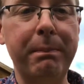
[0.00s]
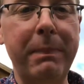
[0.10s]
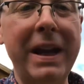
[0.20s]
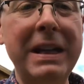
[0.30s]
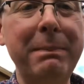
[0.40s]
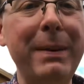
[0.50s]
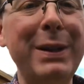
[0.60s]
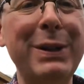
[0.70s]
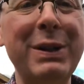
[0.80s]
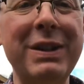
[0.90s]
painting
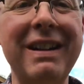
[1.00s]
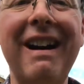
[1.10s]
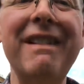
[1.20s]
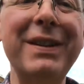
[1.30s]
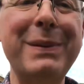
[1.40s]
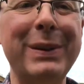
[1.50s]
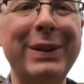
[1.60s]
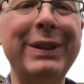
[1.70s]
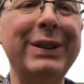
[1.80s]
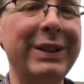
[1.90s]
pictures and carving
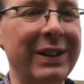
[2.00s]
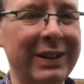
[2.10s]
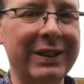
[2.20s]
wood, be